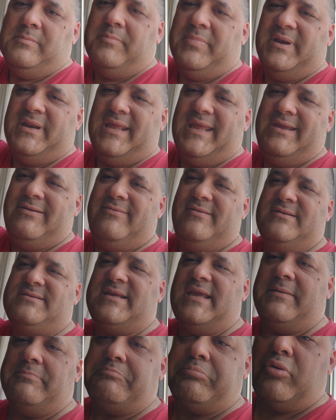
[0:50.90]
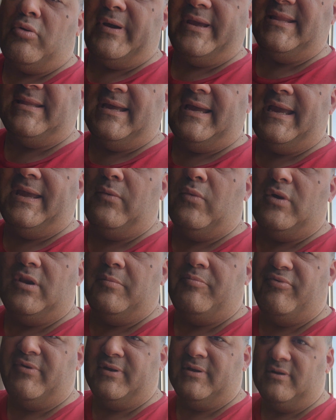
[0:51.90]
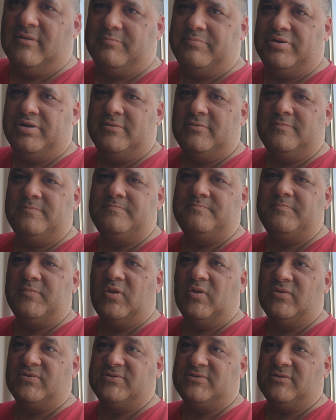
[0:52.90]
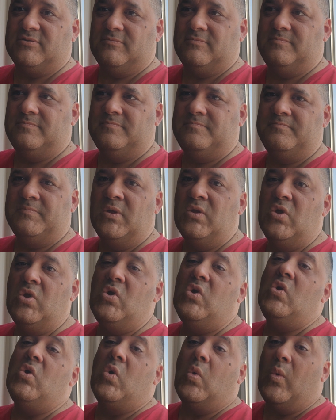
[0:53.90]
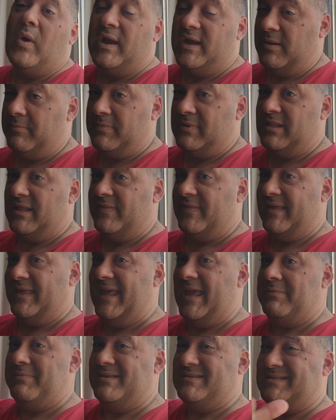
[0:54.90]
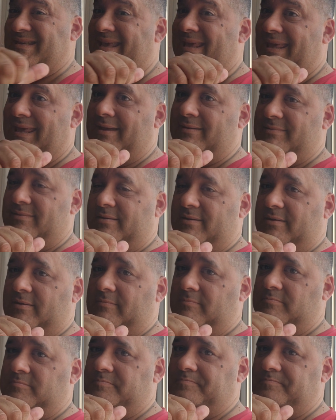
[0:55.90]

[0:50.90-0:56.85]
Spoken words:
But here is a point I want to bring up also. Why I'm glad the game is here today.